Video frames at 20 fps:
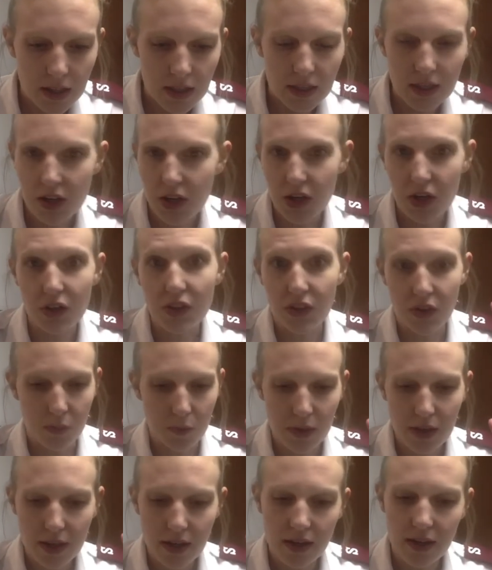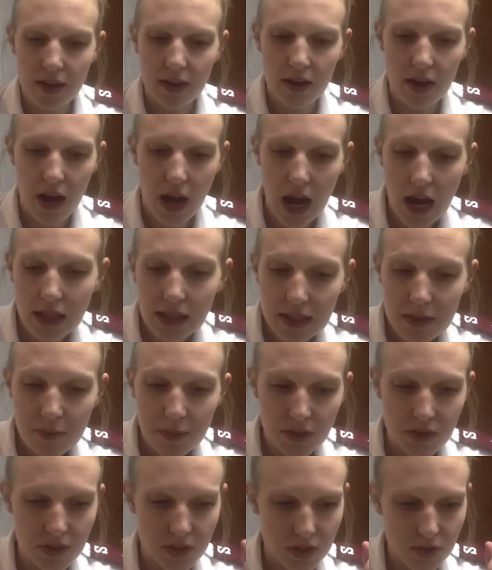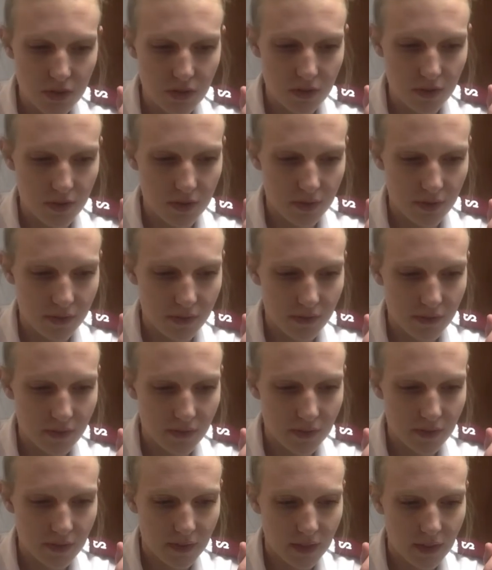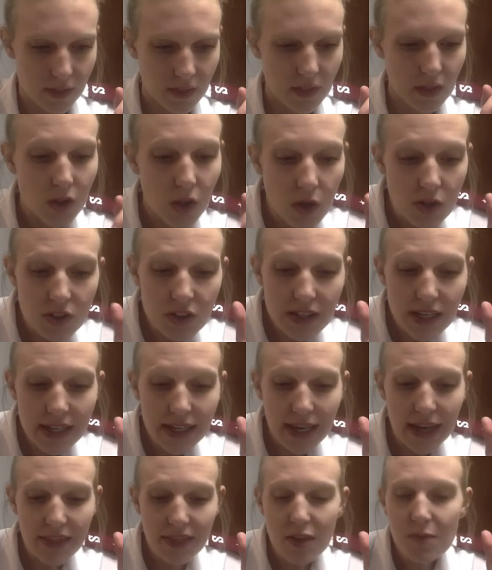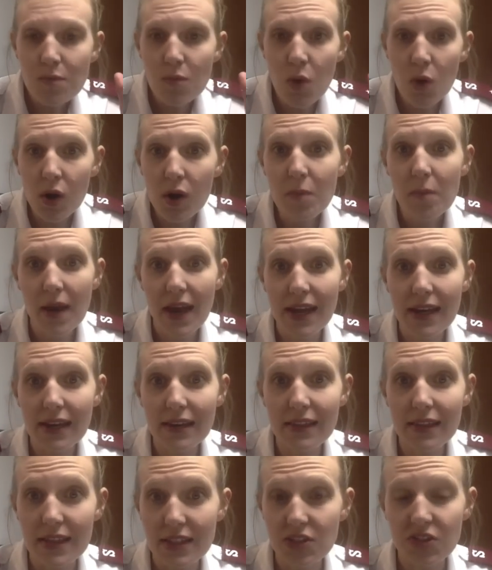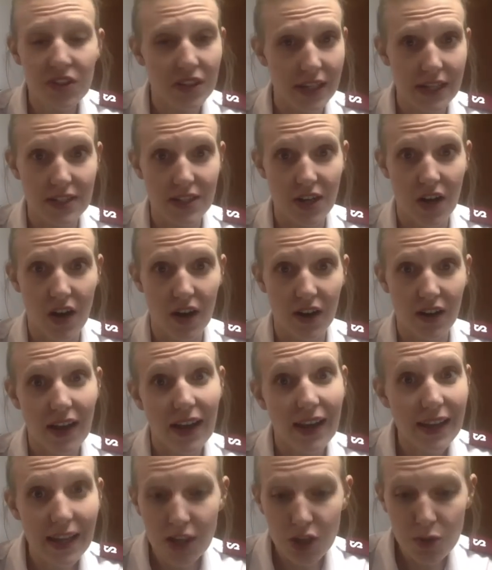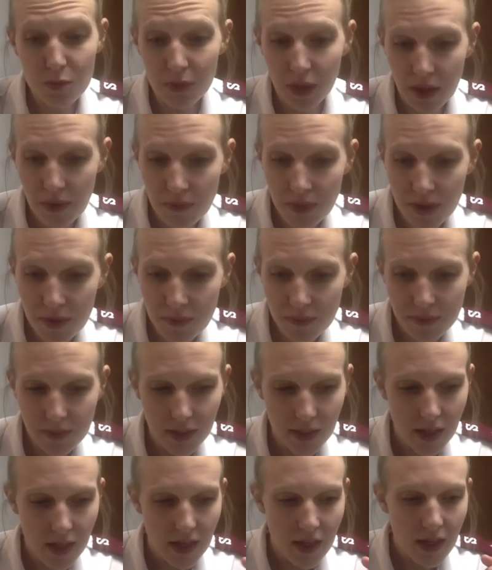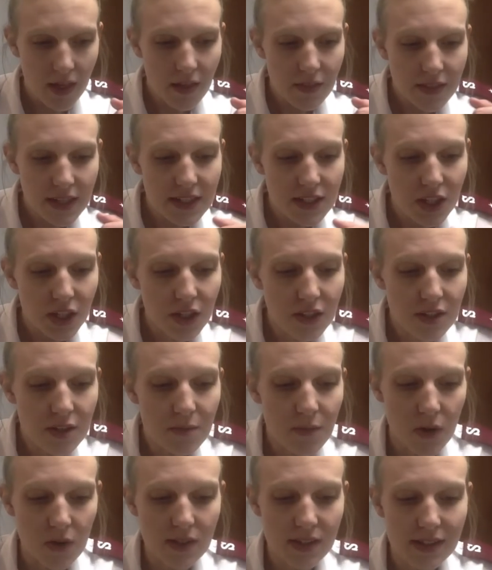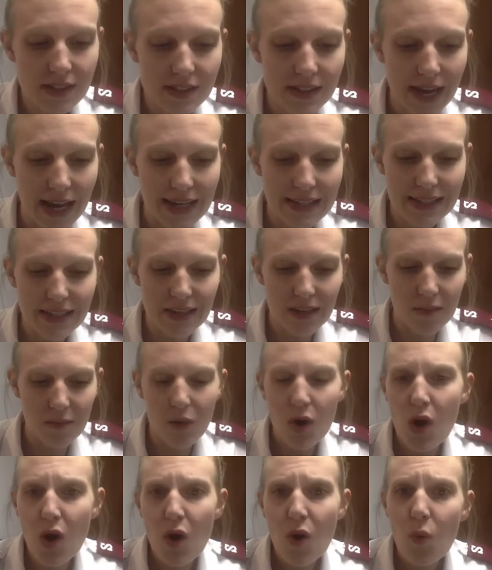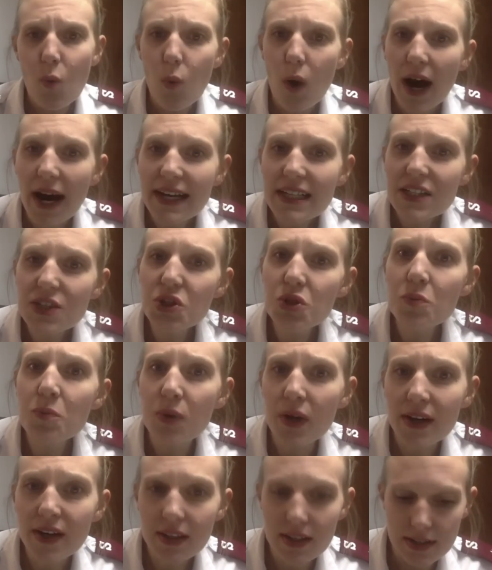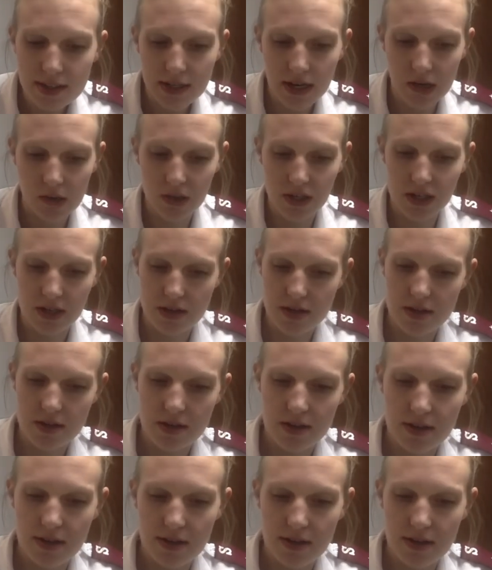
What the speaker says: They're being hotly pursued. The closer they get, the more panicked the Israelites are. And can you blame them? They turn to Moses and ask him, why did you bring us out here?